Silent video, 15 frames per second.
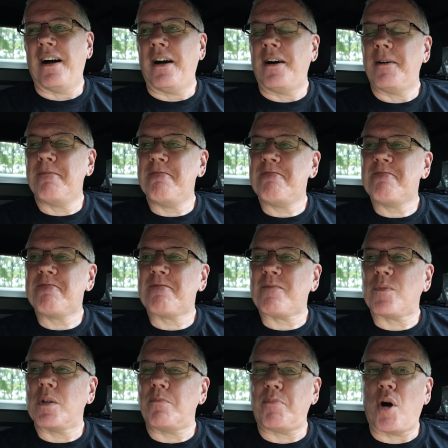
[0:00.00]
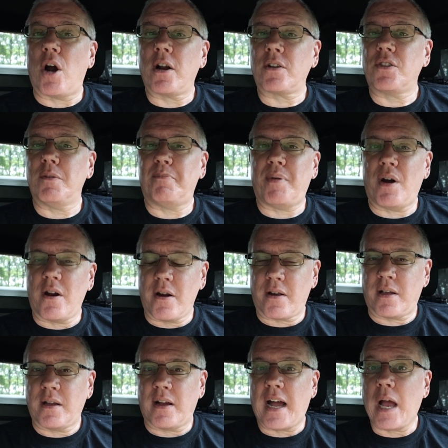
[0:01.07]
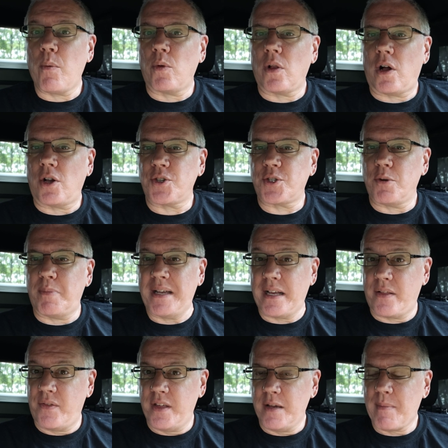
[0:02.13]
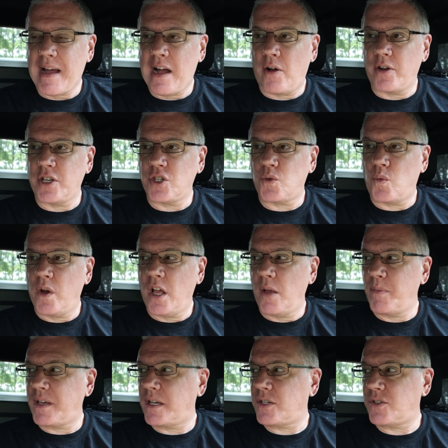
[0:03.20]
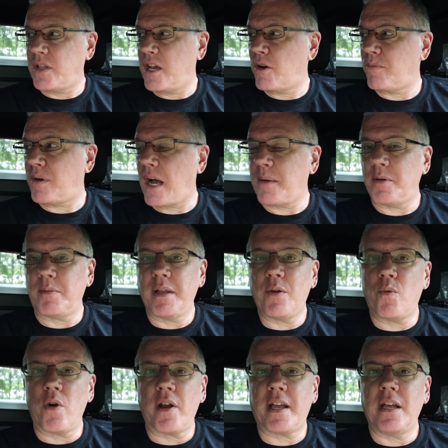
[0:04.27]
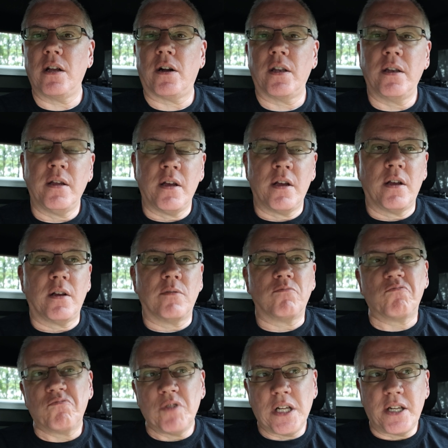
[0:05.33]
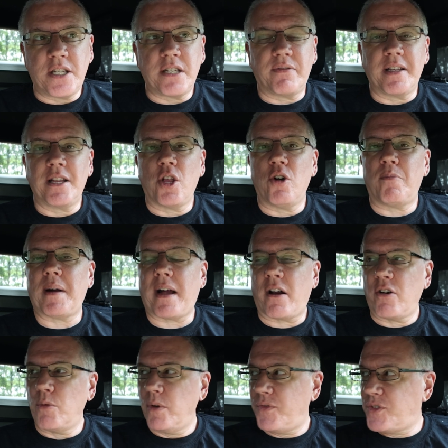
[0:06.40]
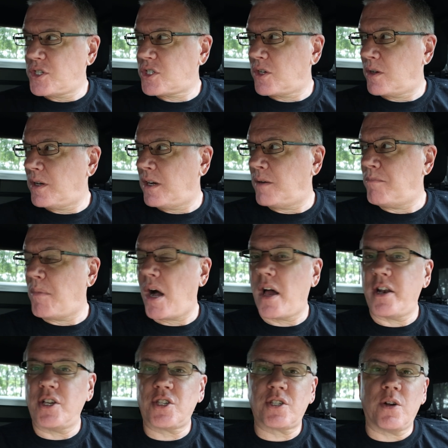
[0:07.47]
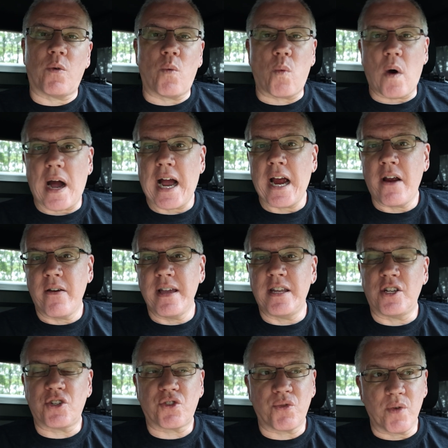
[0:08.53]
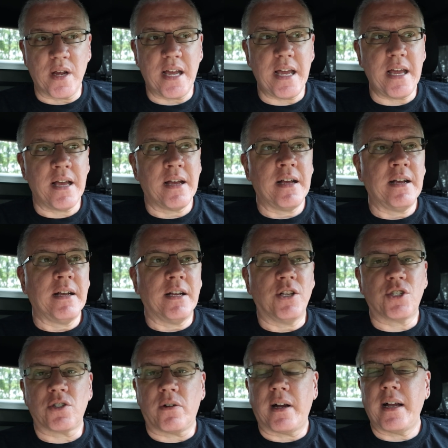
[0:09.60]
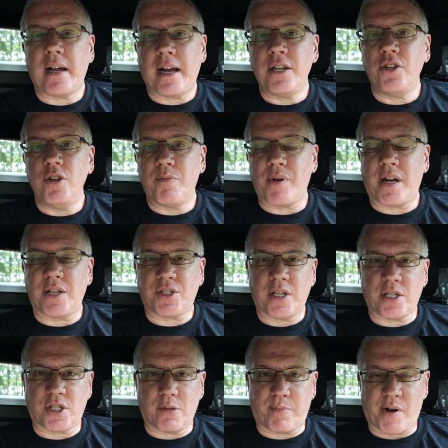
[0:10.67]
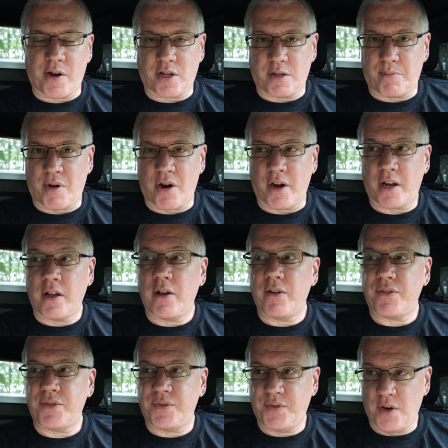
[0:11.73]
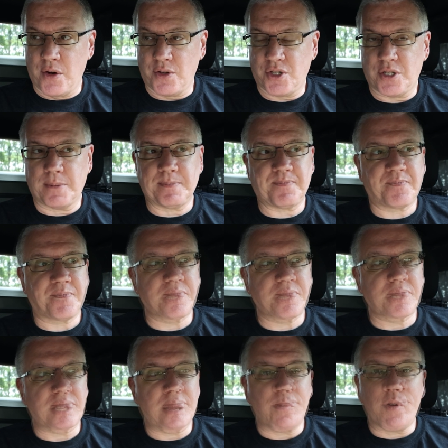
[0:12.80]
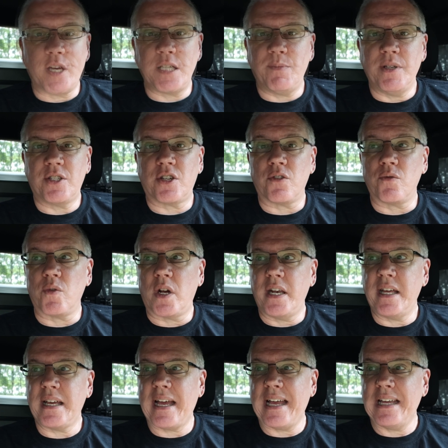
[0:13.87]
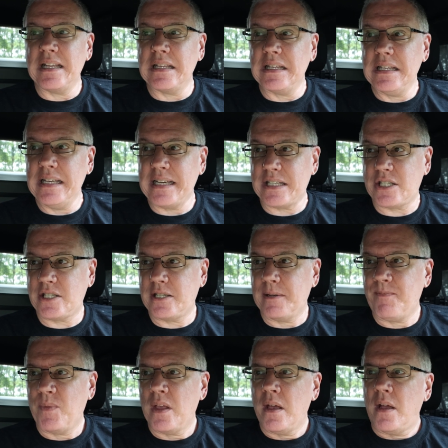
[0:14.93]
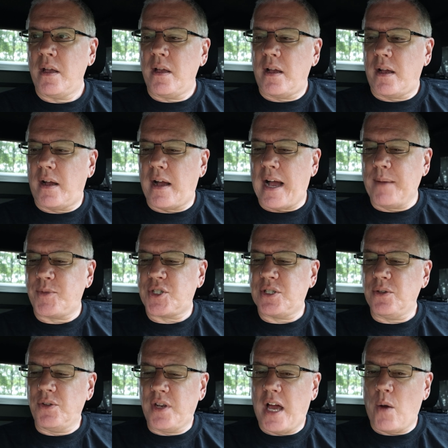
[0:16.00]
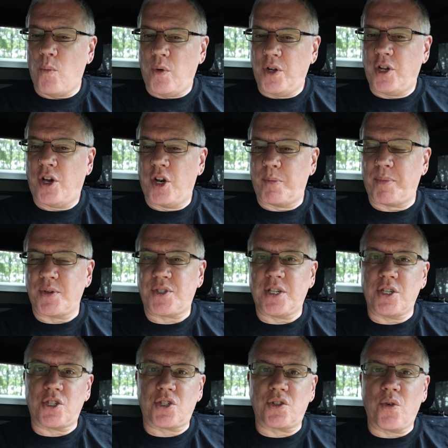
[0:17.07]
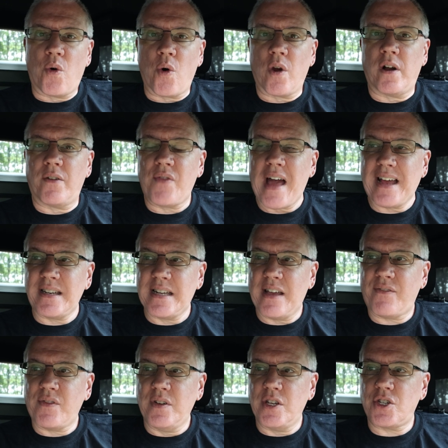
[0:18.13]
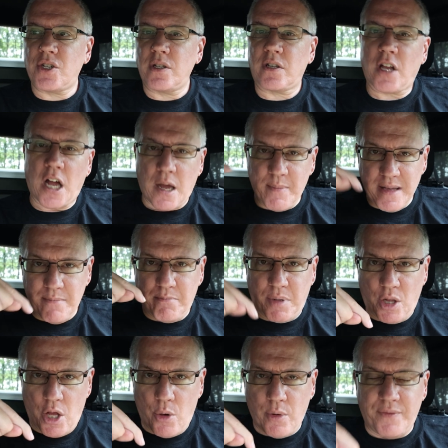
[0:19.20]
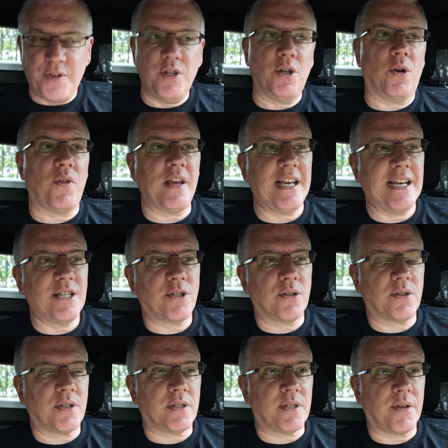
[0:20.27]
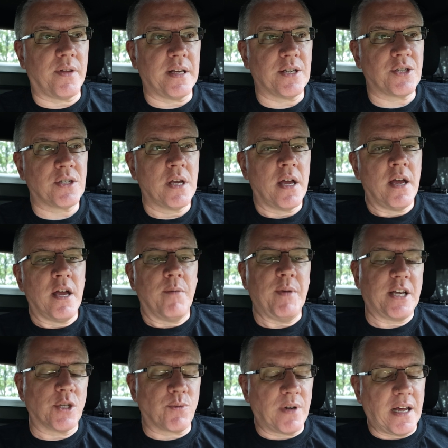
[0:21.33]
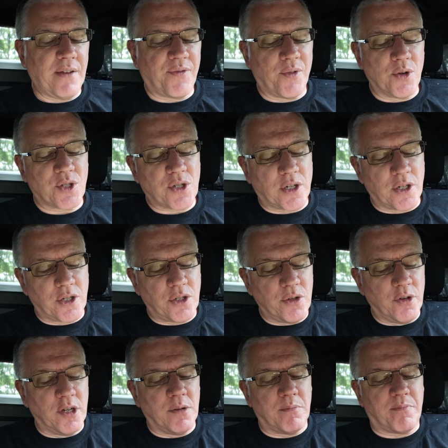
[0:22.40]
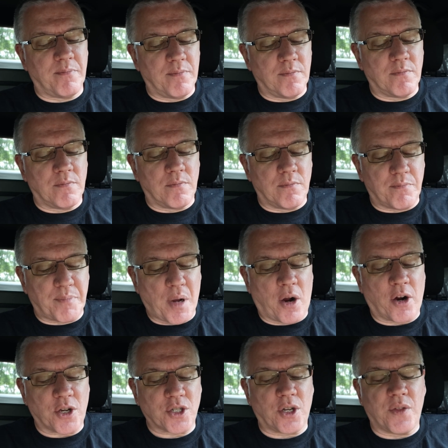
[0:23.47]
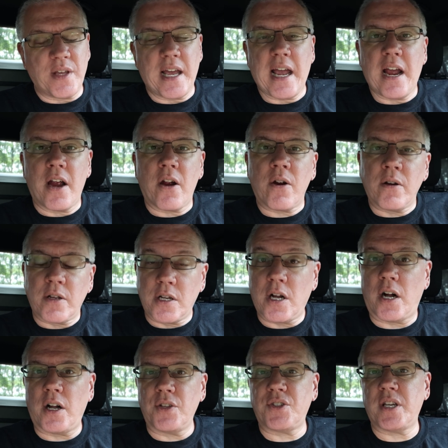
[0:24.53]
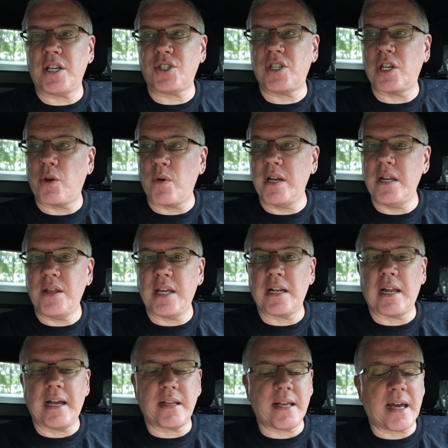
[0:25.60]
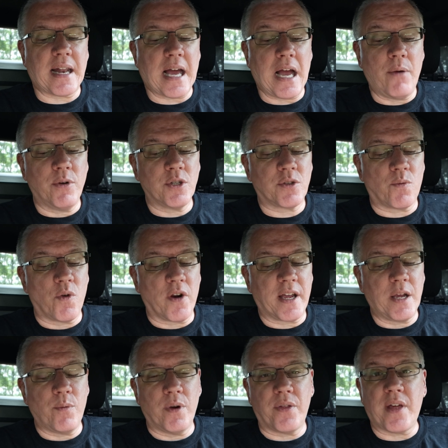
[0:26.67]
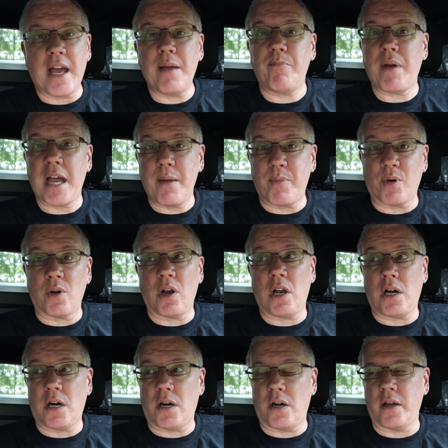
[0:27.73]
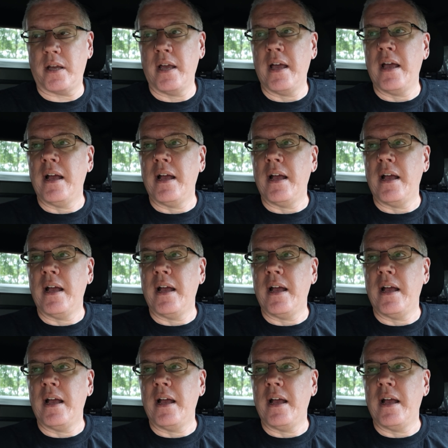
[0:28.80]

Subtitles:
Park the Park, I will also pick them out as well, because they are probably working on relatively low power with just a modest wire in a tree. And so I do process the Park to Park first. That brings me to running a list. I'm still not 100% sure of that definition. Comment below if you know the answer to this, because when I first started doing parks on the air, contesting, or anything like that, I was working with a paper log.